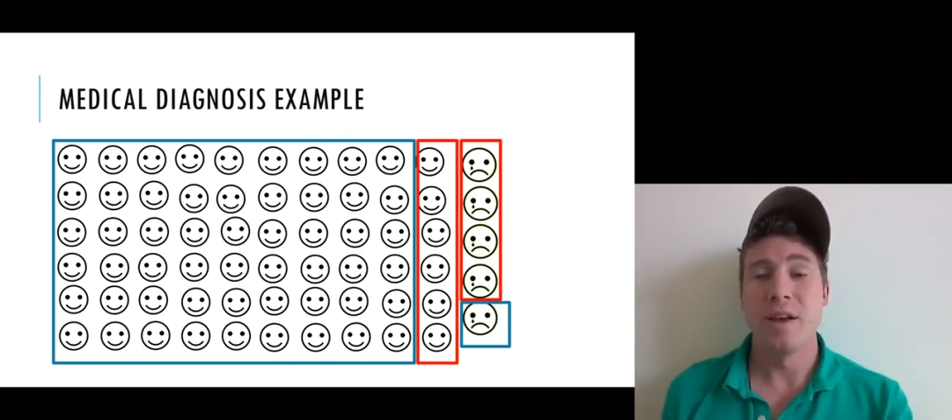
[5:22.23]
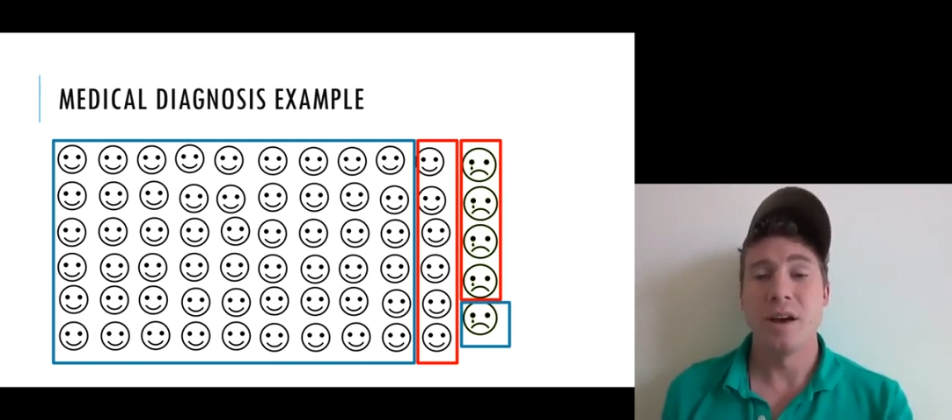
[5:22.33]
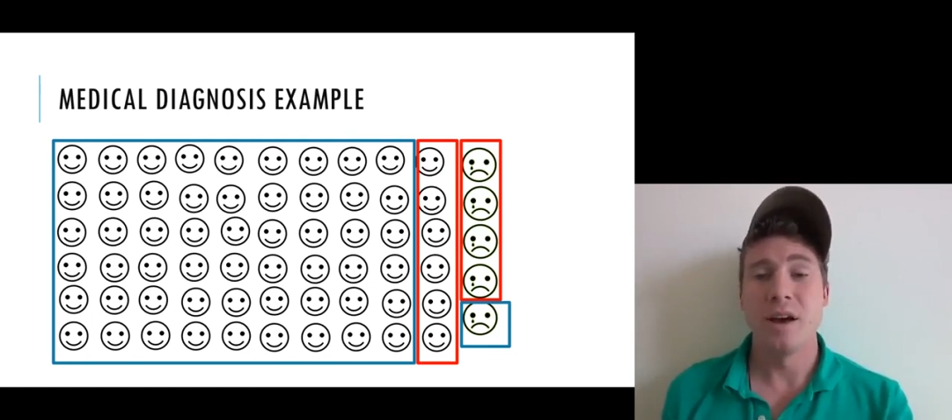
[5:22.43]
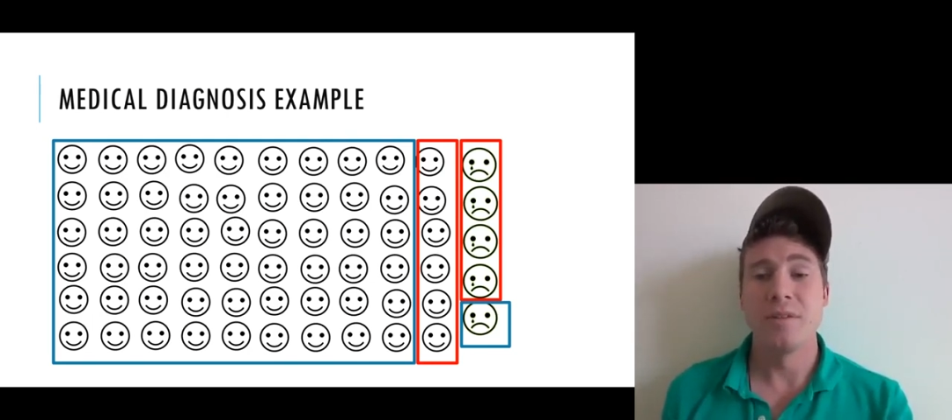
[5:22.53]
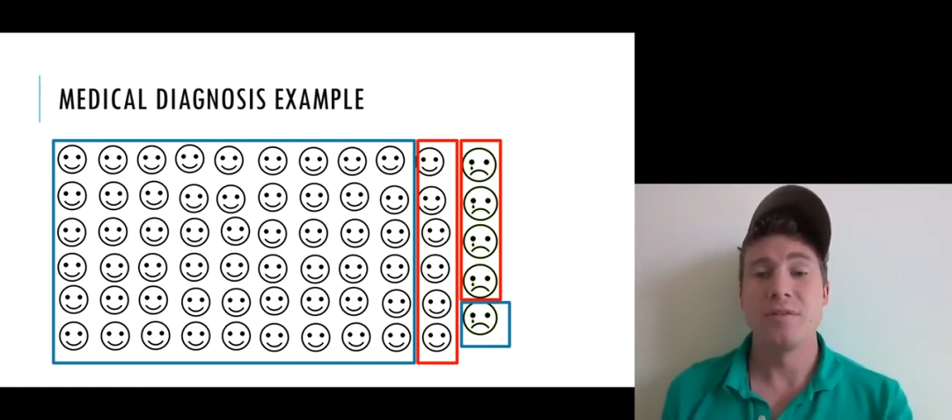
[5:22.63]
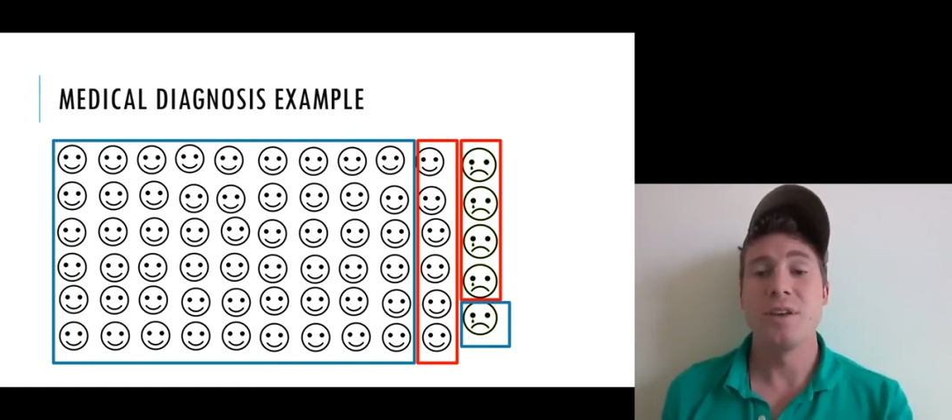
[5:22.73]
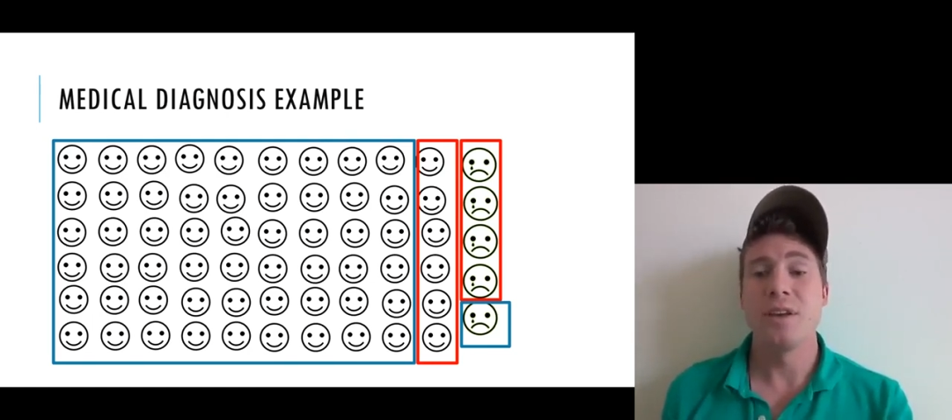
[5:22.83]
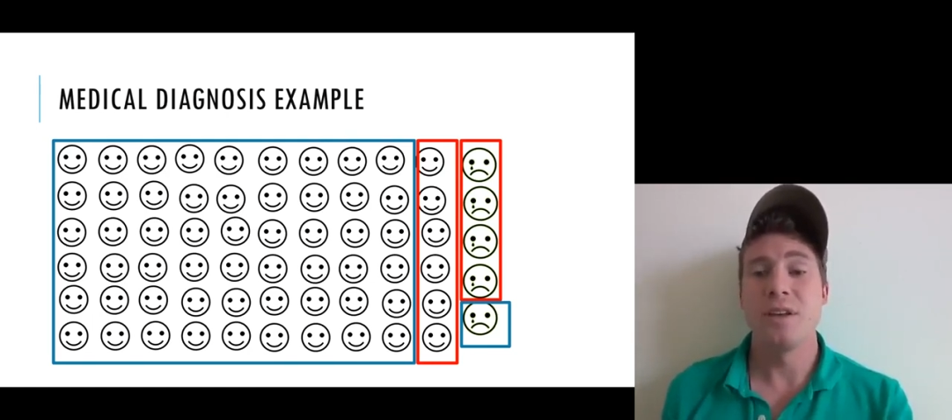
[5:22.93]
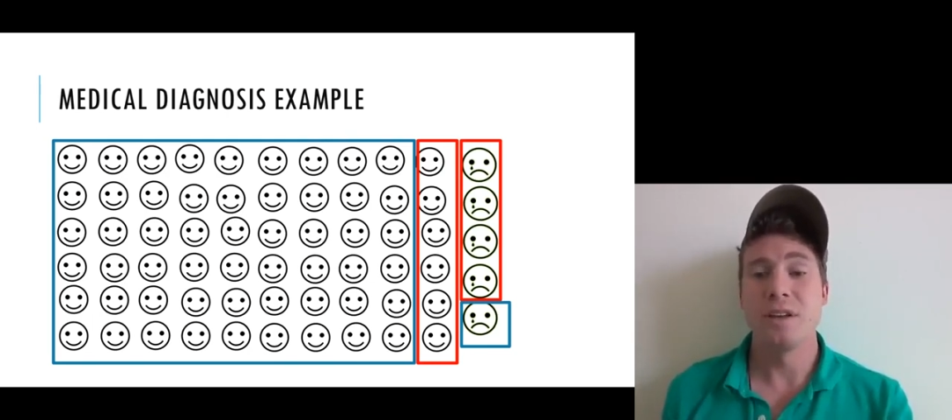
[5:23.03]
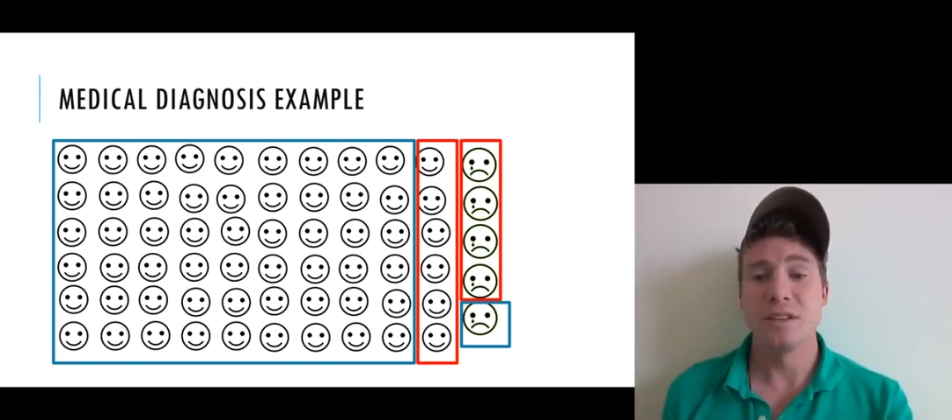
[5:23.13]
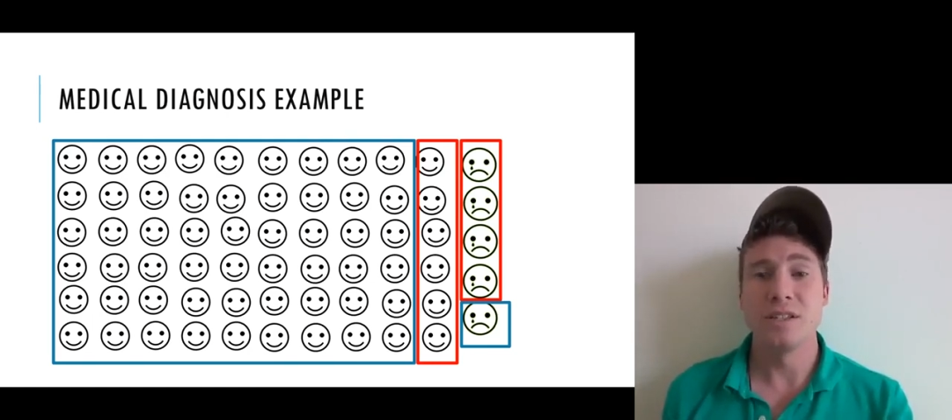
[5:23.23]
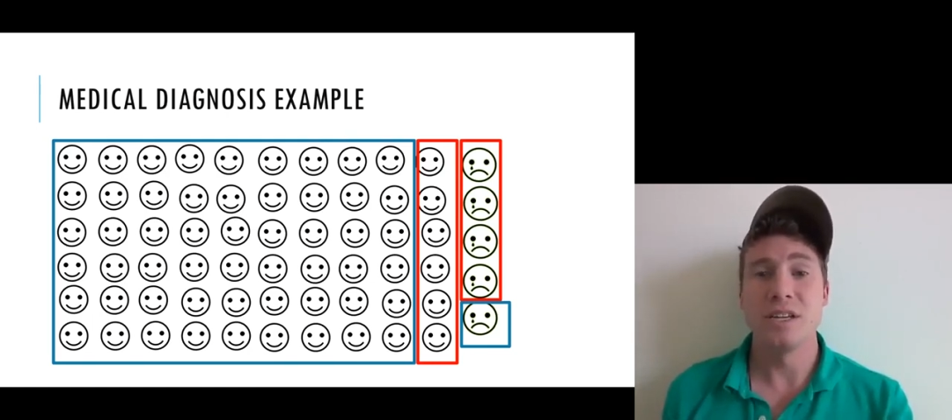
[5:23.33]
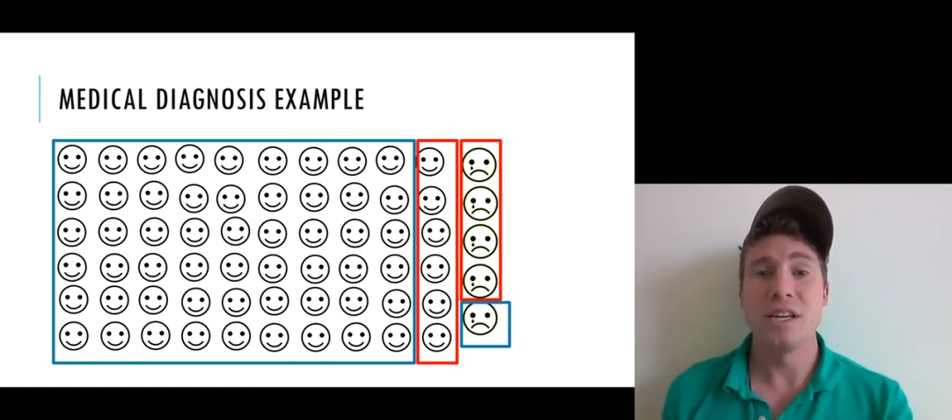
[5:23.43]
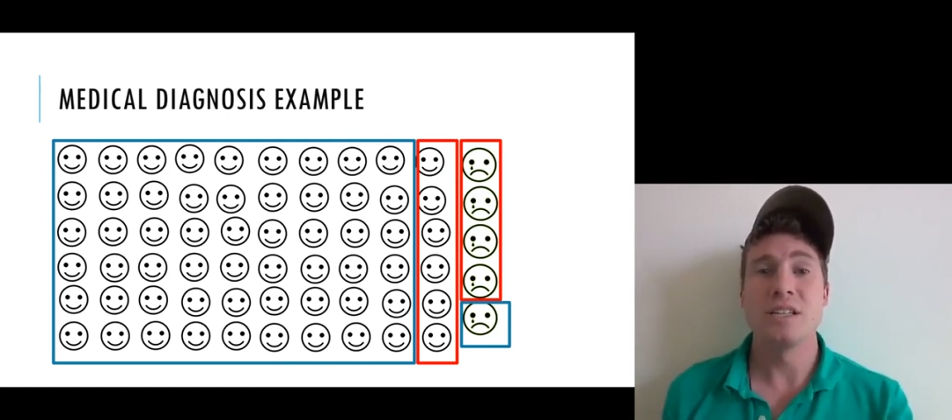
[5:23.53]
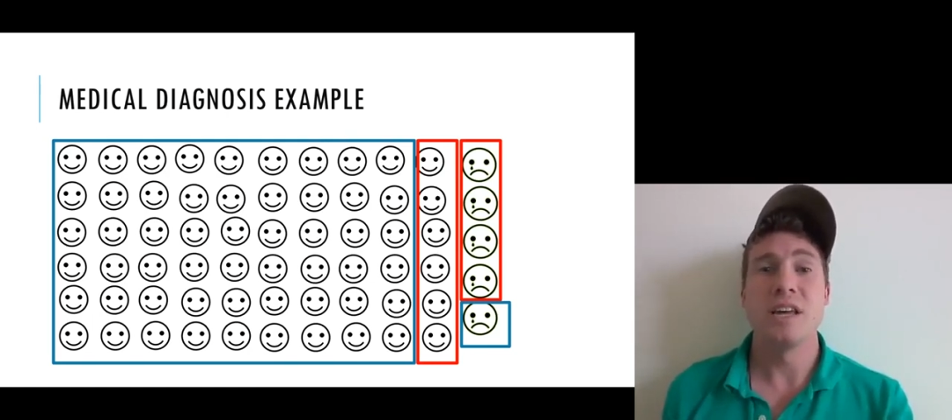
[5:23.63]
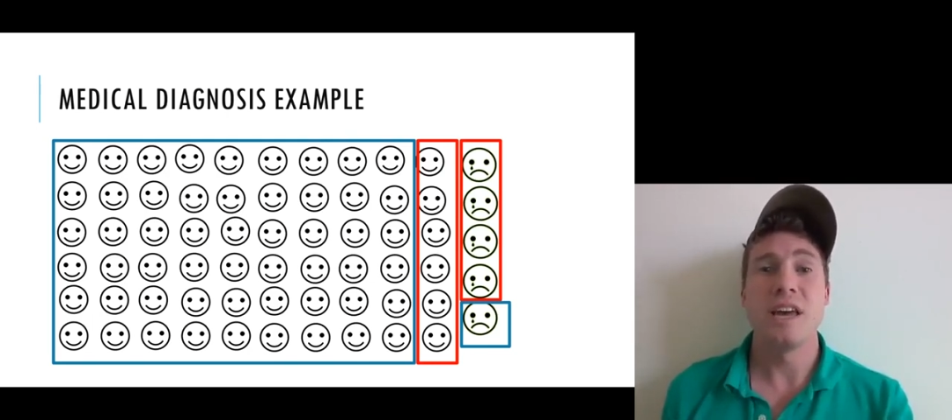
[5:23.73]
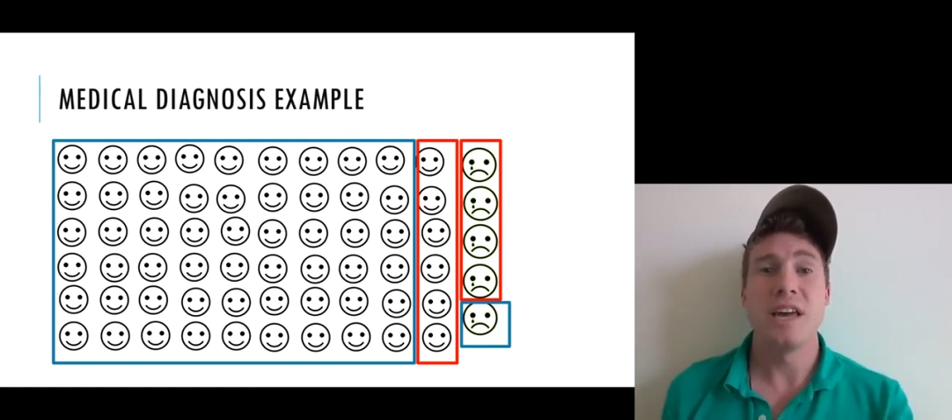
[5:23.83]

of the disease